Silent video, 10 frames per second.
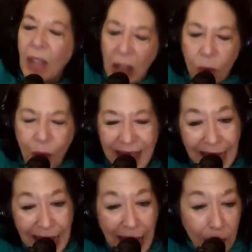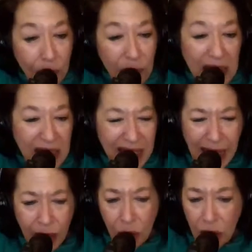Well, I picked
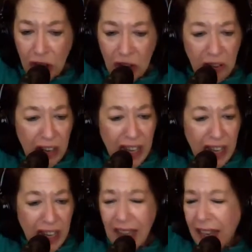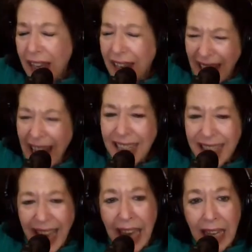out a tree and I
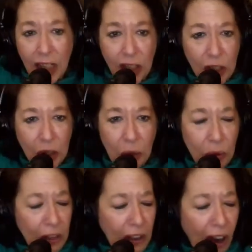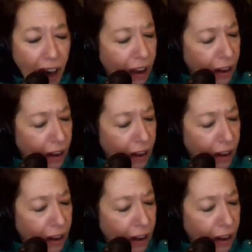tied it to the car.